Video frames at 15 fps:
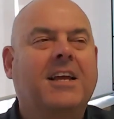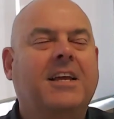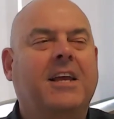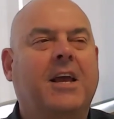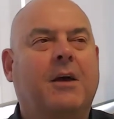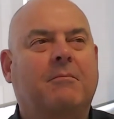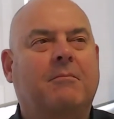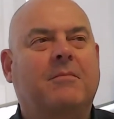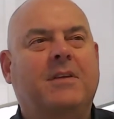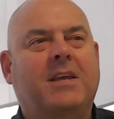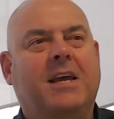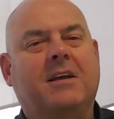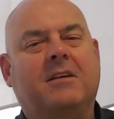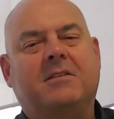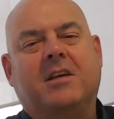
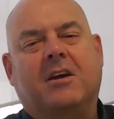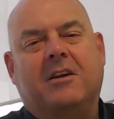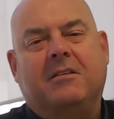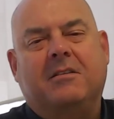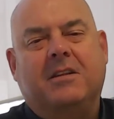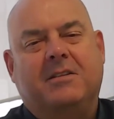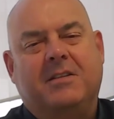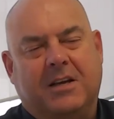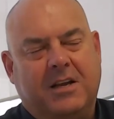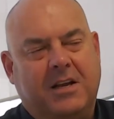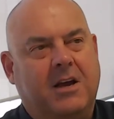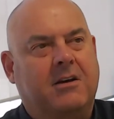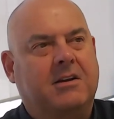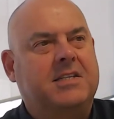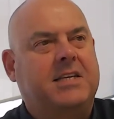Yeah. So I
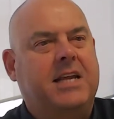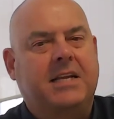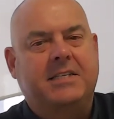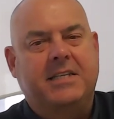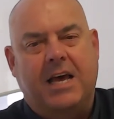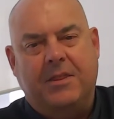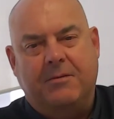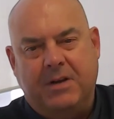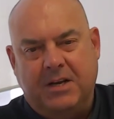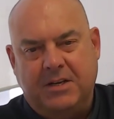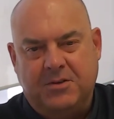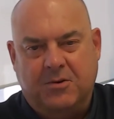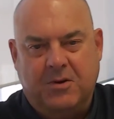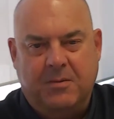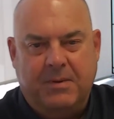know it stands out and we don't
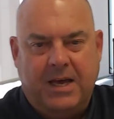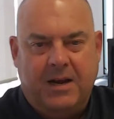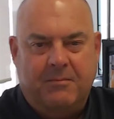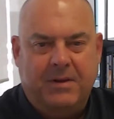talk about it,